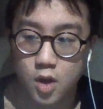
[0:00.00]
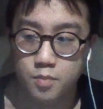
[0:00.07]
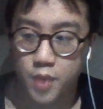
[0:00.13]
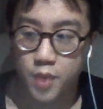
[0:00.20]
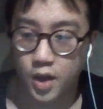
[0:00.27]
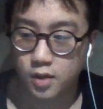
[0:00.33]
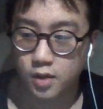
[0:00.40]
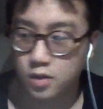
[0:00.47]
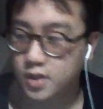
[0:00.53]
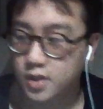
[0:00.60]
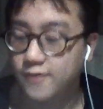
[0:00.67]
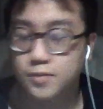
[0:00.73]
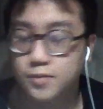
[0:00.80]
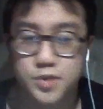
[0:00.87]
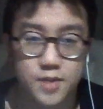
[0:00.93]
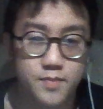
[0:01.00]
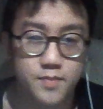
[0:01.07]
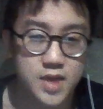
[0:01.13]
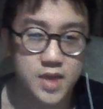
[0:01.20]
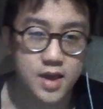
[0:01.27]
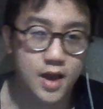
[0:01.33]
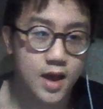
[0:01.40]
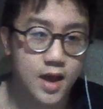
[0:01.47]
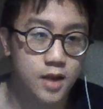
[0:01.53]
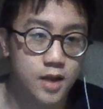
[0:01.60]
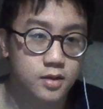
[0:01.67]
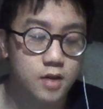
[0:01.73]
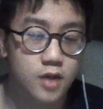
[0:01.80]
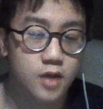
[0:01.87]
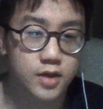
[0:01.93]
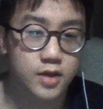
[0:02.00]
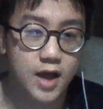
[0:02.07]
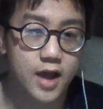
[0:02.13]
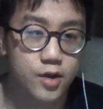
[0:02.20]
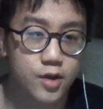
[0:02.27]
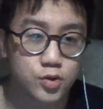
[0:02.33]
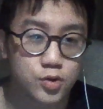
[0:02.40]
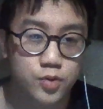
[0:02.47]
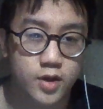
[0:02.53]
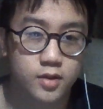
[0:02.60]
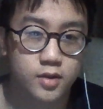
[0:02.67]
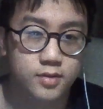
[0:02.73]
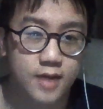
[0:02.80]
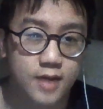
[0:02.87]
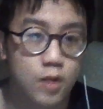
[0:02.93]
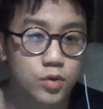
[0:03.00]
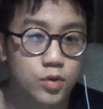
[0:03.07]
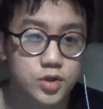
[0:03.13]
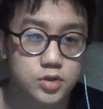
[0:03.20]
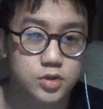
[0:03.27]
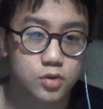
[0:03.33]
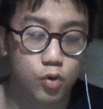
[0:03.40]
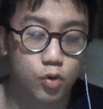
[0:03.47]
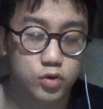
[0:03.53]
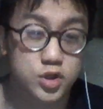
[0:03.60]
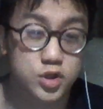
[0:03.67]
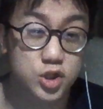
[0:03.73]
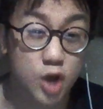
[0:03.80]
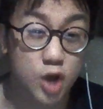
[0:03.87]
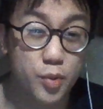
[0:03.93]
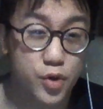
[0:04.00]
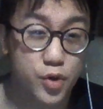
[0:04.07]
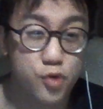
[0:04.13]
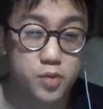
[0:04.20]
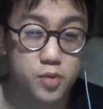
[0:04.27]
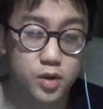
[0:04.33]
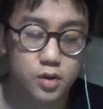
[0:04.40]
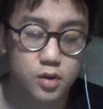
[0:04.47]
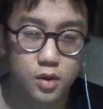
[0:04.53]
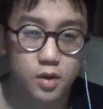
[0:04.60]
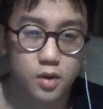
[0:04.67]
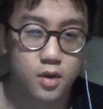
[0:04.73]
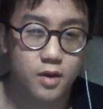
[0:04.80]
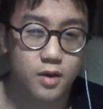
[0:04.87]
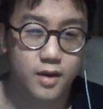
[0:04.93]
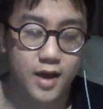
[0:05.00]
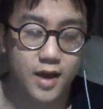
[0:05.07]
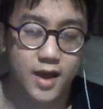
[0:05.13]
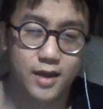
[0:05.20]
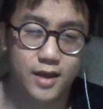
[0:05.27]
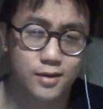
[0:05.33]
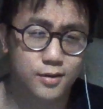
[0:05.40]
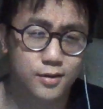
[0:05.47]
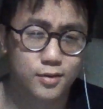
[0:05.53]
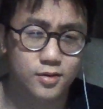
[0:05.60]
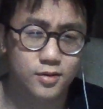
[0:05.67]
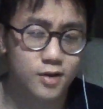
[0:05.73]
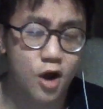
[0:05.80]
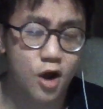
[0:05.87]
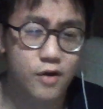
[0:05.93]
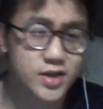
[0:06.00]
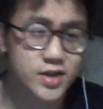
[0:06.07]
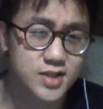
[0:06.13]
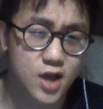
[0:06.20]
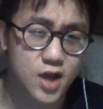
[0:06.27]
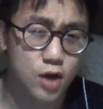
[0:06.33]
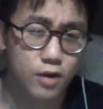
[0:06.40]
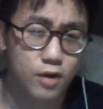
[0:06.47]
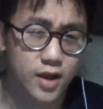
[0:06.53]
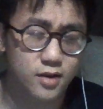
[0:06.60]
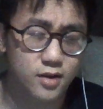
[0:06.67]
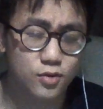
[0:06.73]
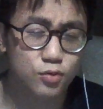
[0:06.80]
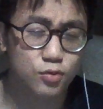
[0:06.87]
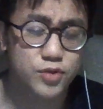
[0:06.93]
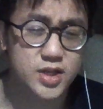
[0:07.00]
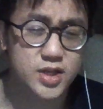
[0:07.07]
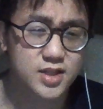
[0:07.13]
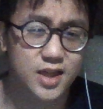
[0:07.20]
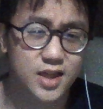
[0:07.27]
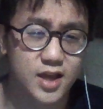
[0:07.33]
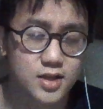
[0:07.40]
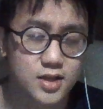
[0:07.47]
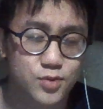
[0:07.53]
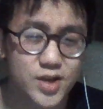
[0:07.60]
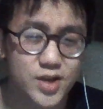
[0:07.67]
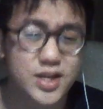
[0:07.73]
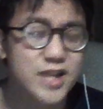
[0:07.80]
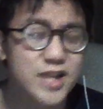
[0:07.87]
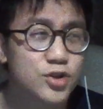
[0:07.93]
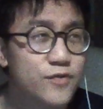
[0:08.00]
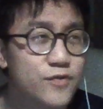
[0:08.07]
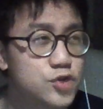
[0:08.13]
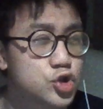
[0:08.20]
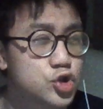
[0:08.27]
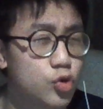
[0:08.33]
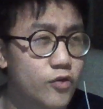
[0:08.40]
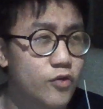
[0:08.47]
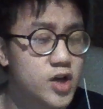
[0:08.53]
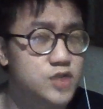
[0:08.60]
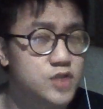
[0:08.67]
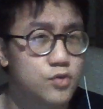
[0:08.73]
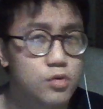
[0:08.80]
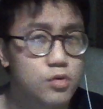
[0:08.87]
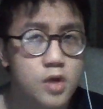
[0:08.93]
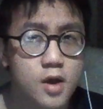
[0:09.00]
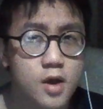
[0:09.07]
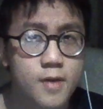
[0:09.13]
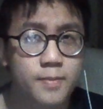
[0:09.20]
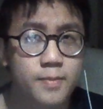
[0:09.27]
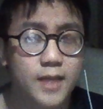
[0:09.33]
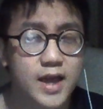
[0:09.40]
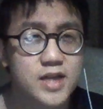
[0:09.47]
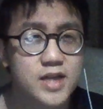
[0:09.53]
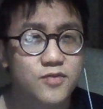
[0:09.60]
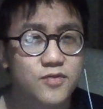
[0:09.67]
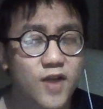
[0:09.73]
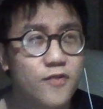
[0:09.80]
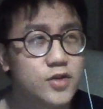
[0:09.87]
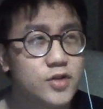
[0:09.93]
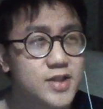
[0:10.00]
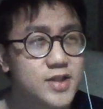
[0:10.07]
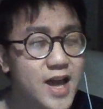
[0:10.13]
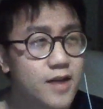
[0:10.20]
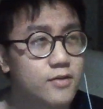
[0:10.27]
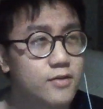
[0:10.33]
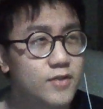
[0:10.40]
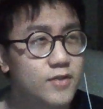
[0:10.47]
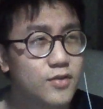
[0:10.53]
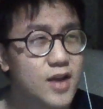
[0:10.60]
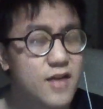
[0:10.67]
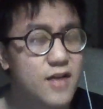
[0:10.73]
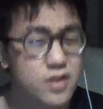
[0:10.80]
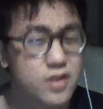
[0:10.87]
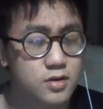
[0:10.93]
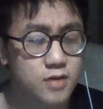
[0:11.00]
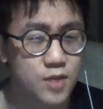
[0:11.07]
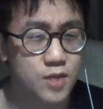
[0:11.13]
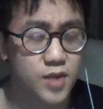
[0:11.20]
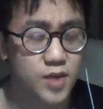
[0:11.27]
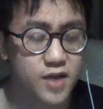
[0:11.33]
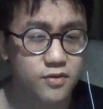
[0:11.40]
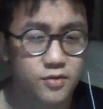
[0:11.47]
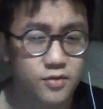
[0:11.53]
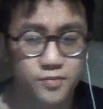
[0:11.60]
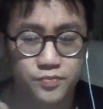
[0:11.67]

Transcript: But the difference between me and the other guy he was with, that was called subhuman, and curry cell and all these things. well, he's not even short, first of all, like he's five foot ten, five foot eleven, I believe.